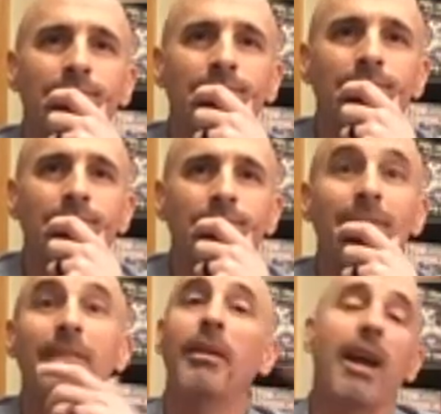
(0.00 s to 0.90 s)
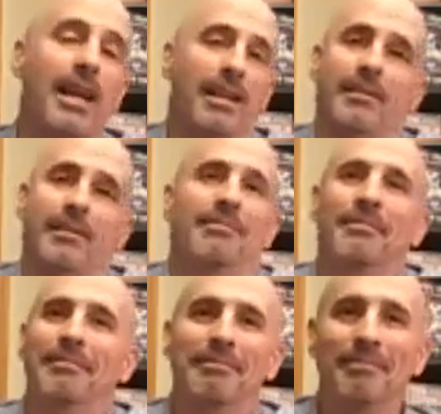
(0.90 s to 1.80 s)

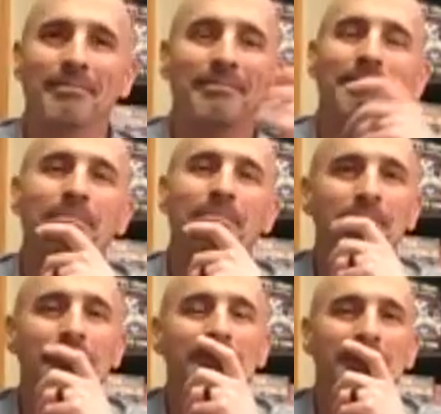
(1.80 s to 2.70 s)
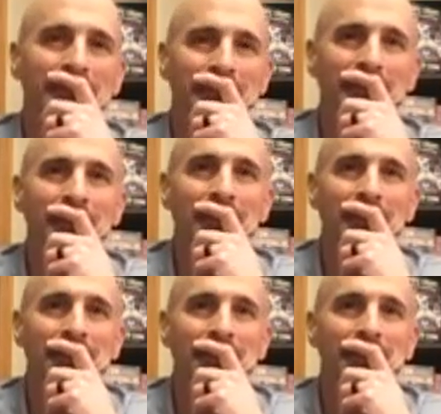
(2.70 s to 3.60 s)

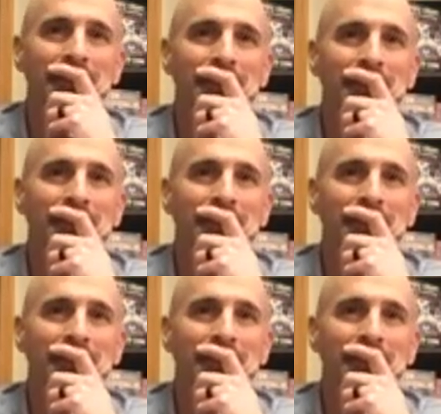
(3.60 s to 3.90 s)
[no speech]